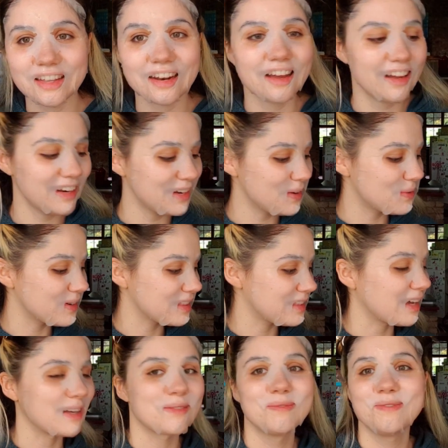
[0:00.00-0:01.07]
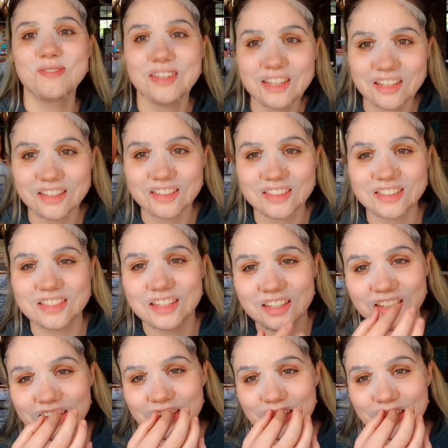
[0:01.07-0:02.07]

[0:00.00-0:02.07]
And I know what that means.